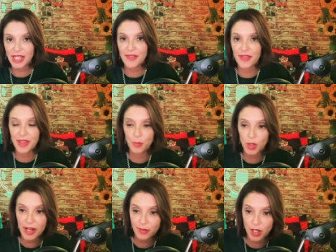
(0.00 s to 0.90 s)
and then we'll
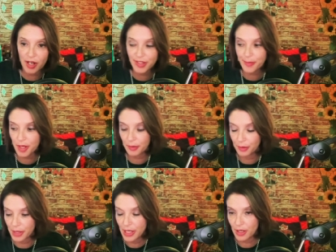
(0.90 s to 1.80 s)
have cross and probably
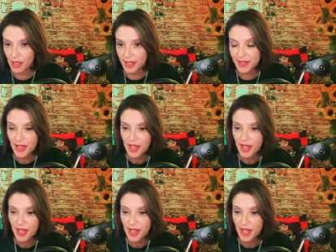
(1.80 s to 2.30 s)
recross.